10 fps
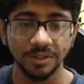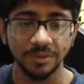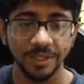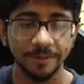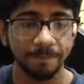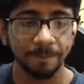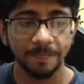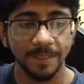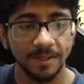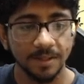Okay,
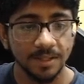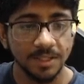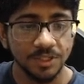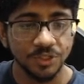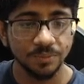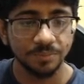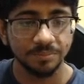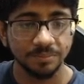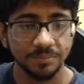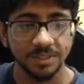so
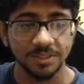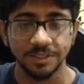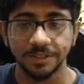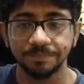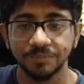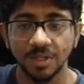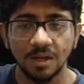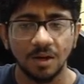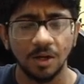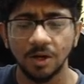this is there.
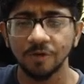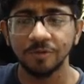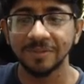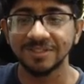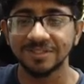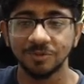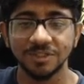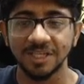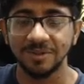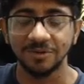A lot of people just would
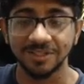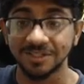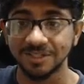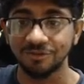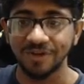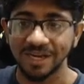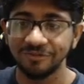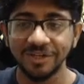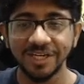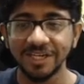say me, okay, this is a 5D